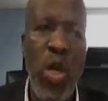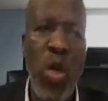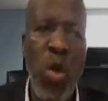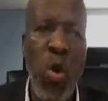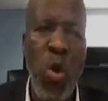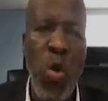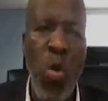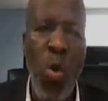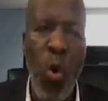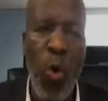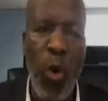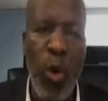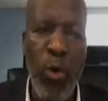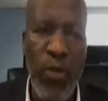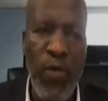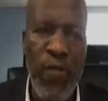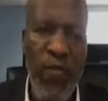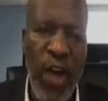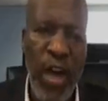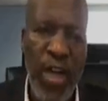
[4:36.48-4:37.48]
when we
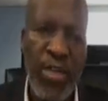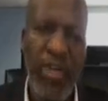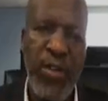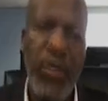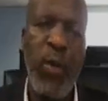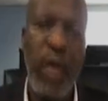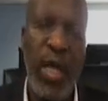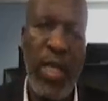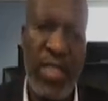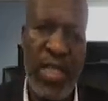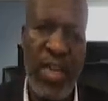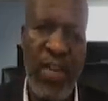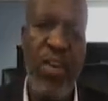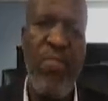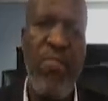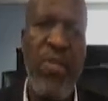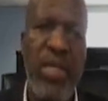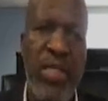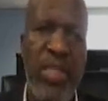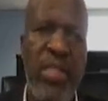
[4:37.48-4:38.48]
fund you as
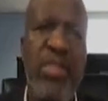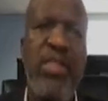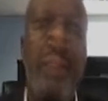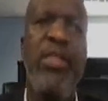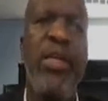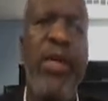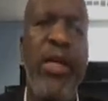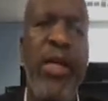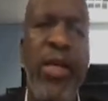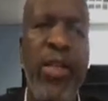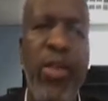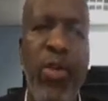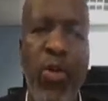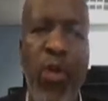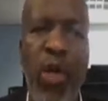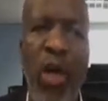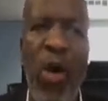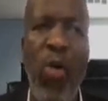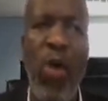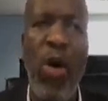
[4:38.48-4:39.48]
government through
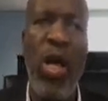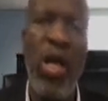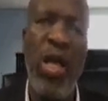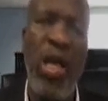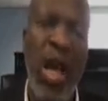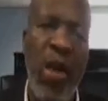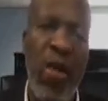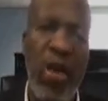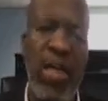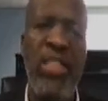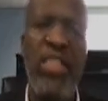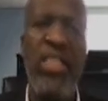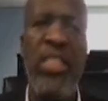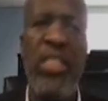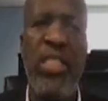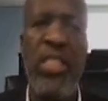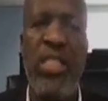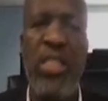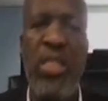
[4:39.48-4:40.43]
our entities,